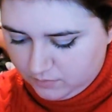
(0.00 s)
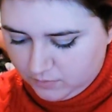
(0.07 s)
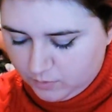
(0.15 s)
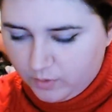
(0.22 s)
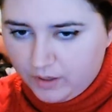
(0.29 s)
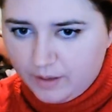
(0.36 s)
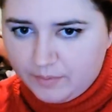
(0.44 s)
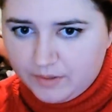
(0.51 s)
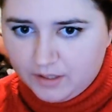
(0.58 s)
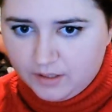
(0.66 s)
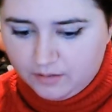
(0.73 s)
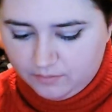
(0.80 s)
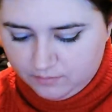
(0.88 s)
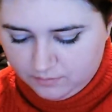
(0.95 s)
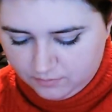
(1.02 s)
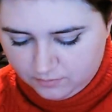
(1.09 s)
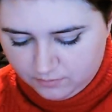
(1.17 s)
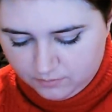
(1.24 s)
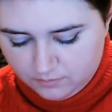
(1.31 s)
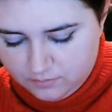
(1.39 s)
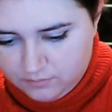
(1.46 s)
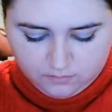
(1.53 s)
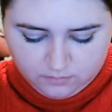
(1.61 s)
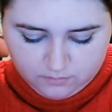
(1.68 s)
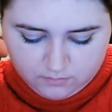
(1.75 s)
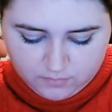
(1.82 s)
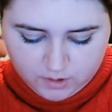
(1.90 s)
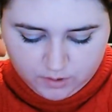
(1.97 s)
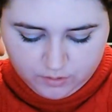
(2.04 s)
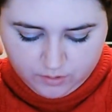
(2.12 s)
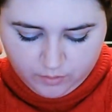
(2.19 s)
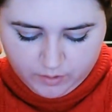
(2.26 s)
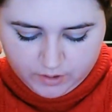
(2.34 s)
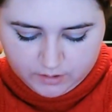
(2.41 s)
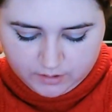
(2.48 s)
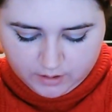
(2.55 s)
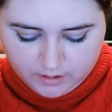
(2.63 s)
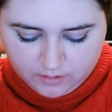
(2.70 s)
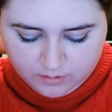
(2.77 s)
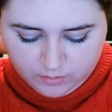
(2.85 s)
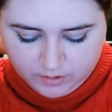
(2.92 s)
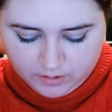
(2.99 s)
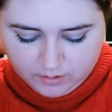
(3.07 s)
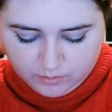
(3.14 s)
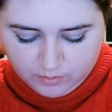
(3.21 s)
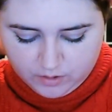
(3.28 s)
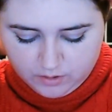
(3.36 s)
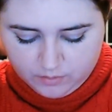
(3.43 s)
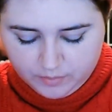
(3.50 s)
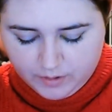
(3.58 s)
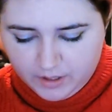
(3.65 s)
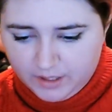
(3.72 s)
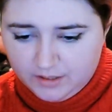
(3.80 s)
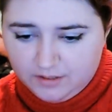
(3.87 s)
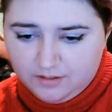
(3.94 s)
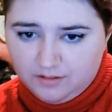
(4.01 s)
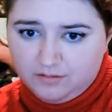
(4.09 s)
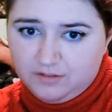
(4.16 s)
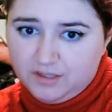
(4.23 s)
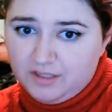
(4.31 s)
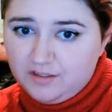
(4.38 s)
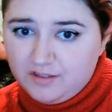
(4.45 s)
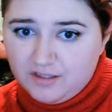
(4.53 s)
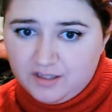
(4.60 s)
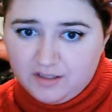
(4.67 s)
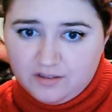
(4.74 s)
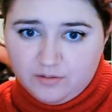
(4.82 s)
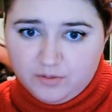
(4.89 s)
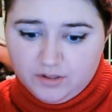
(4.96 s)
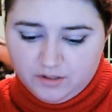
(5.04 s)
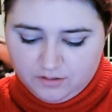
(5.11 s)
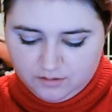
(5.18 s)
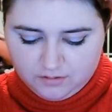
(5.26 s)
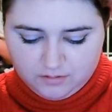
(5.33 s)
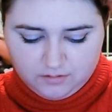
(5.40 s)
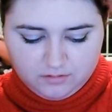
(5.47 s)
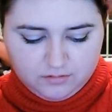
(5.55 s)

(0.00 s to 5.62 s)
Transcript: What would happen then? There's a way to tighten the wig as well, but I just don't really know how that all works.